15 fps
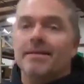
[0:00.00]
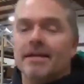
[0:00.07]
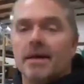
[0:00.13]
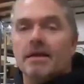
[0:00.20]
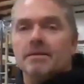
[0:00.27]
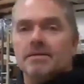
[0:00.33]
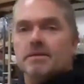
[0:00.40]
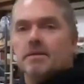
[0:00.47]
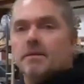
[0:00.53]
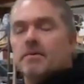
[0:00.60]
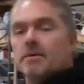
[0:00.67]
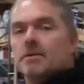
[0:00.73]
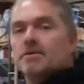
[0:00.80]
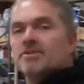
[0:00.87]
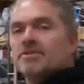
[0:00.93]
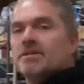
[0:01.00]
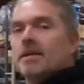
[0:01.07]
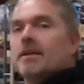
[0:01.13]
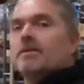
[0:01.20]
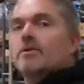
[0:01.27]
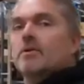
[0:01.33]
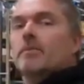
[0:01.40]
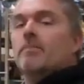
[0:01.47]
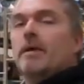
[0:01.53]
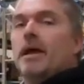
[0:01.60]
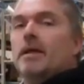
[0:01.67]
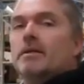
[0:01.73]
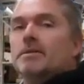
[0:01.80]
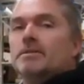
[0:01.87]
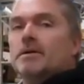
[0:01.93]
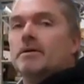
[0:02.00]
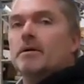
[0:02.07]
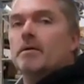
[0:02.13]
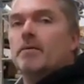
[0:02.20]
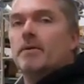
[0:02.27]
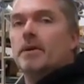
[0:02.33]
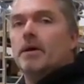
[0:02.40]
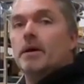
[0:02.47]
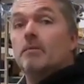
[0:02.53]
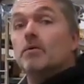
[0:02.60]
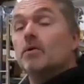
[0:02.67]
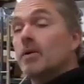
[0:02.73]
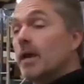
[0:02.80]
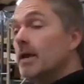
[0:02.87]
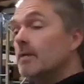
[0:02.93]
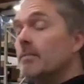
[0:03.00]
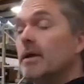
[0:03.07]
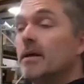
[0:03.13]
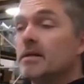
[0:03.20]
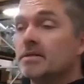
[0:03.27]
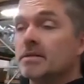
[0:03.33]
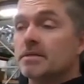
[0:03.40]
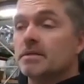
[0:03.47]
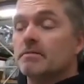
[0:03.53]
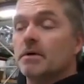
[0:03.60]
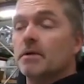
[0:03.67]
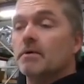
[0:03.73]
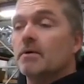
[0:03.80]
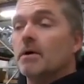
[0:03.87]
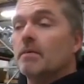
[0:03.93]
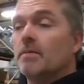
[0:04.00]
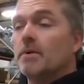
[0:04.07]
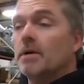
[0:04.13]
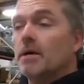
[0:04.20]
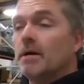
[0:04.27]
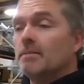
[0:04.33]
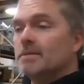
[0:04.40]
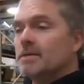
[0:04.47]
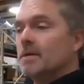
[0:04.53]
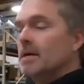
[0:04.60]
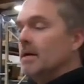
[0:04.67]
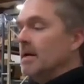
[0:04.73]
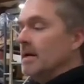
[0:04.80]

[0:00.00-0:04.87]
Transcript: That is a typical standard balancing RPM. You can balance at some other RPMs.